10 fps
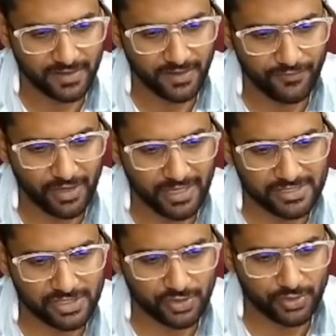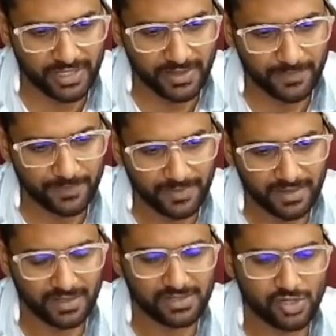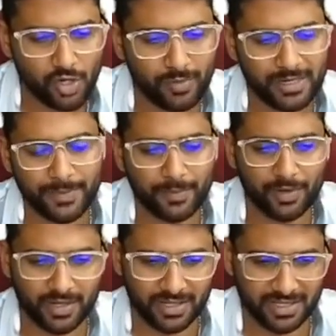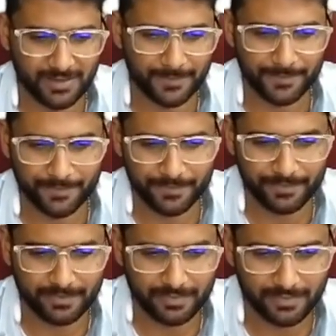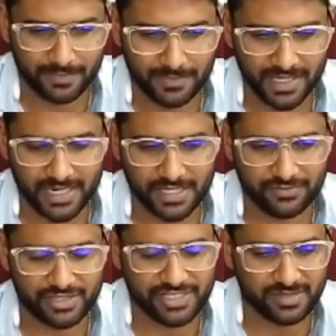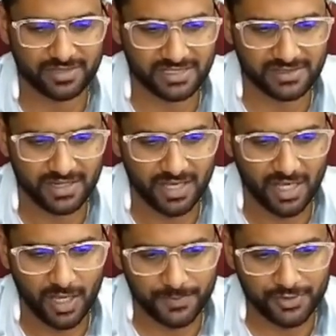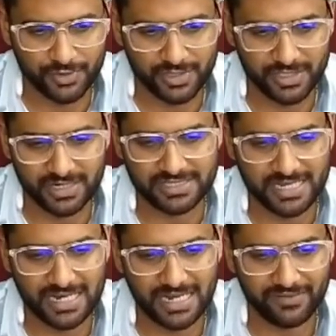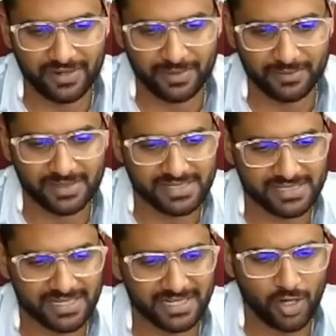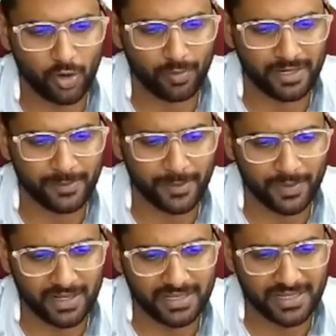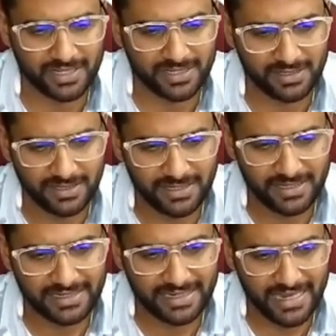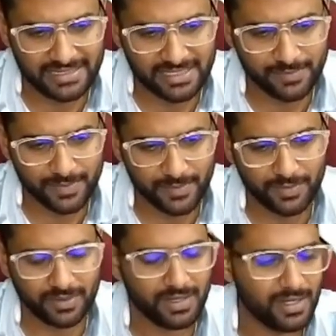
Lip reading: If you exclude A, so how many people are there? Can anyone tell me that? Up to here it's 11 members, right? Now how many people are there here? 19 people.